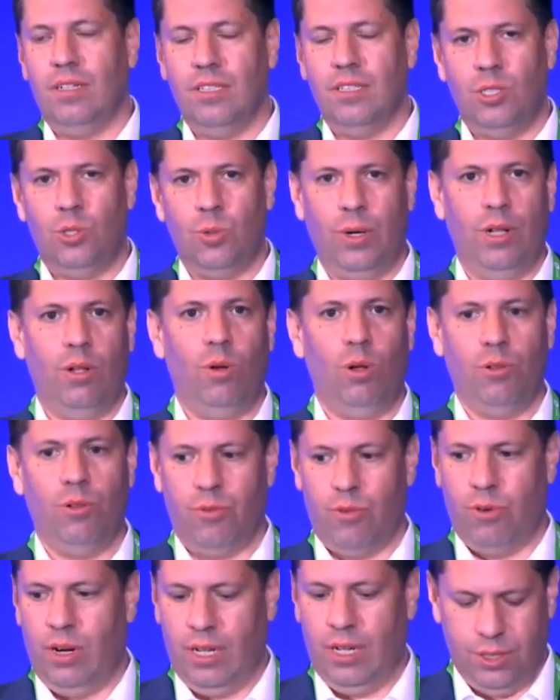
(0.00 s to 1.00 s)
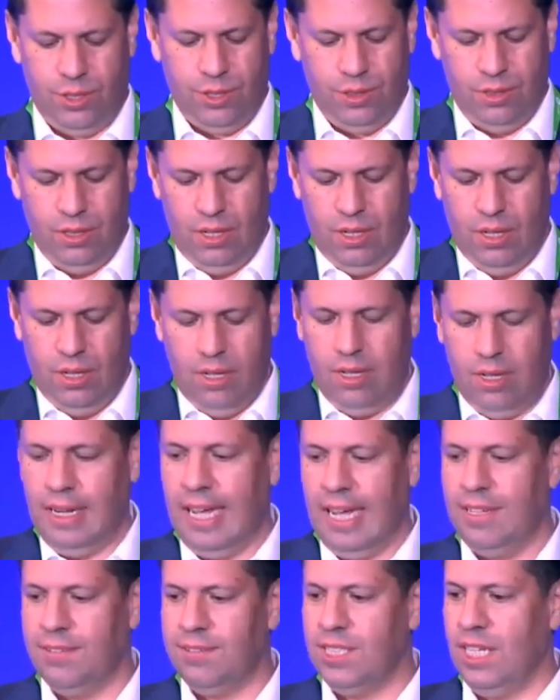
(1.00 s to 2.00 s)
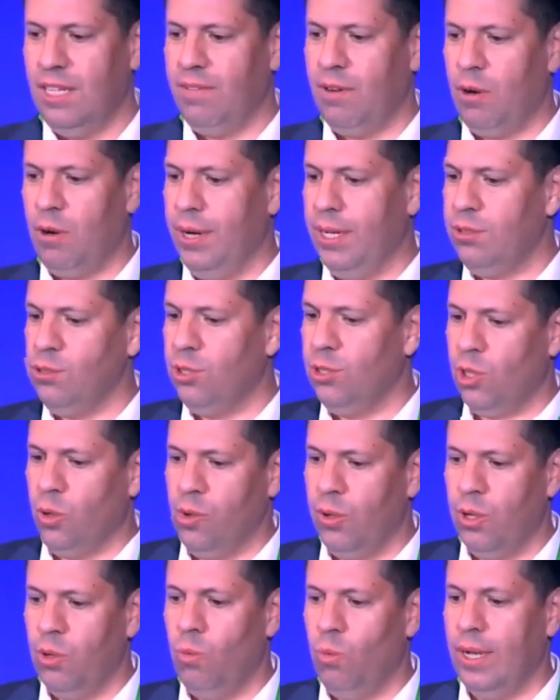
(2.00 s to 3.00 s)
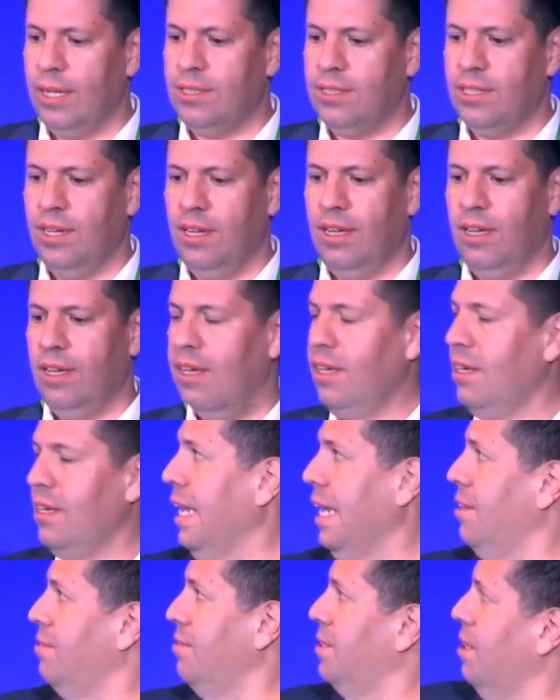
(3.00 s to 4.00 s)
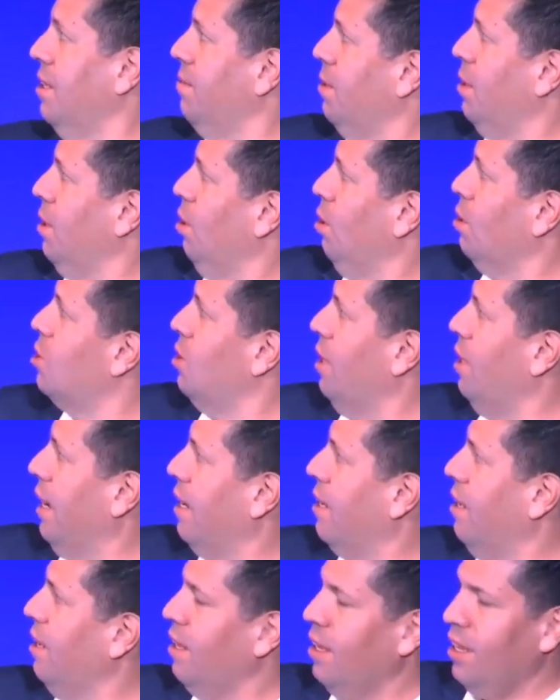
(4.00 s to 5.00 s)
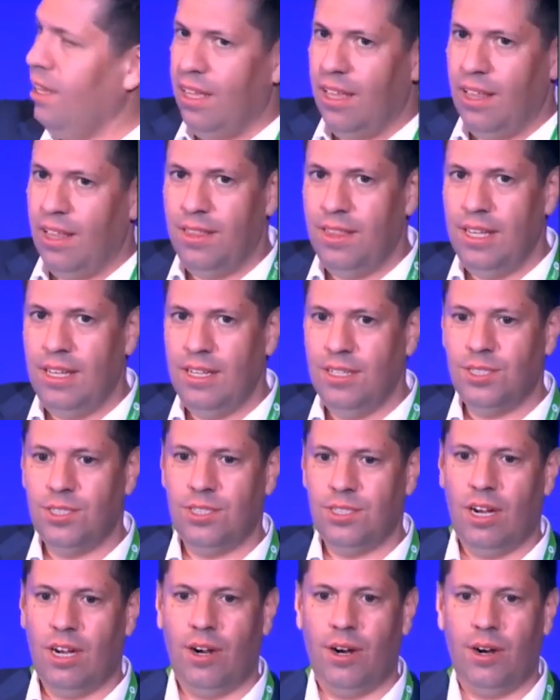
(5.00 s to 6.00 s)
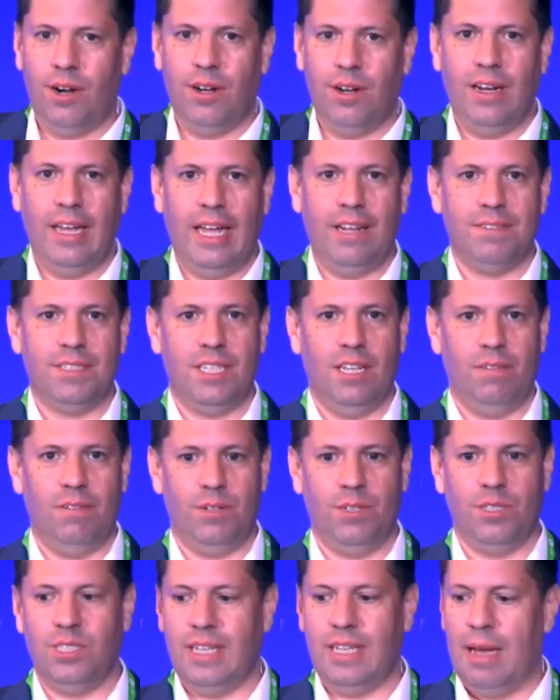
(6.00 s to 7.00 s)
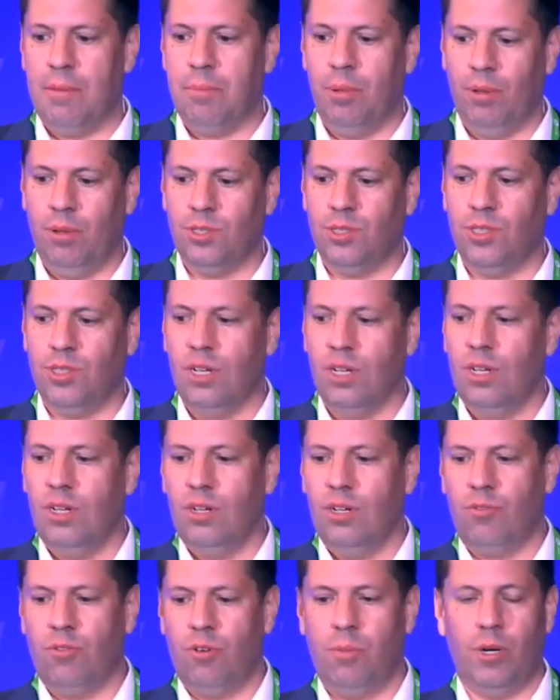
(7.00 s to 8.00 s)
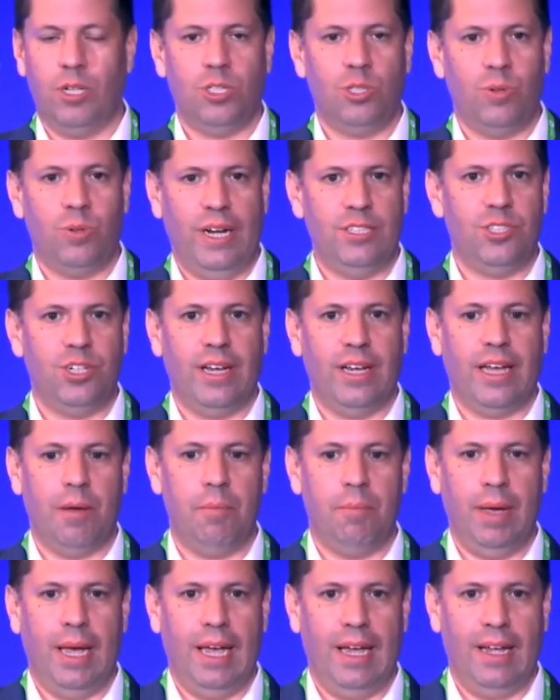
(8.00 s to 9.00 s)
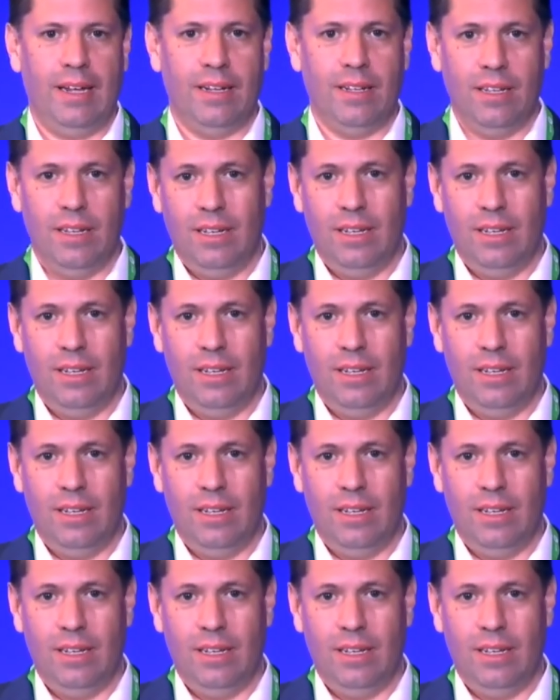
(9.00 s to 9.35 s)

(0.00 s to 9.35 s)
drill hole for us. Native silver, I wanted to show you what native silver looks like. These are native silver samples from our trenching campaign